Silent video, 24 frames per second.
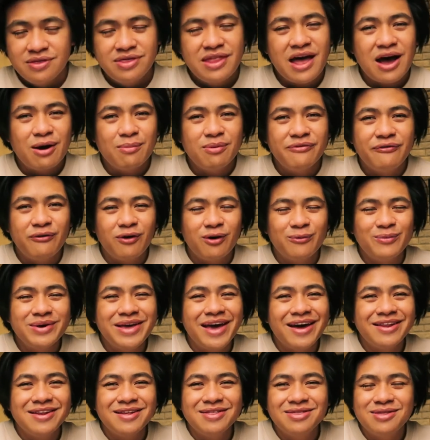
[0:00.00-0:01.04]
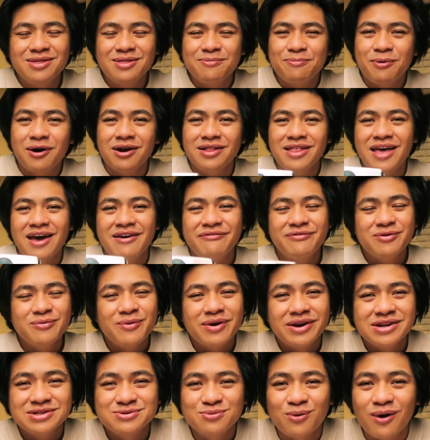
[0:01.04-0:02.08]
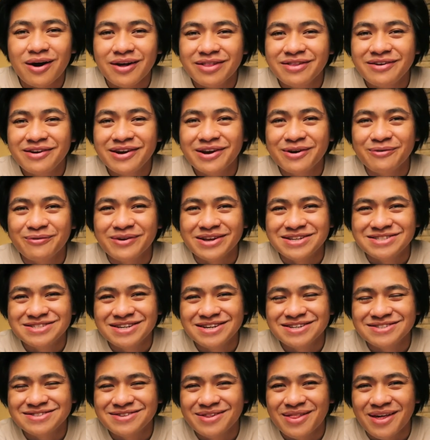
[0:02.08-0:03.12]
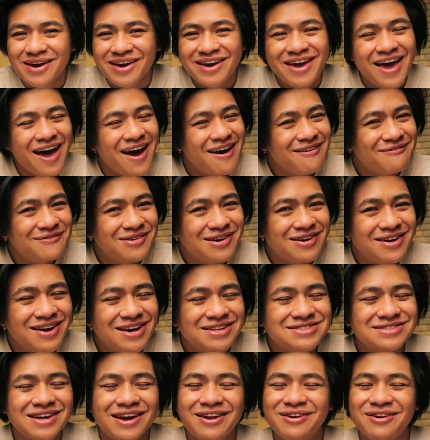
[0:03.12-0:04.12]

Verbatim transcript: Now before we get into the part everyone is wondering, which is the cameras,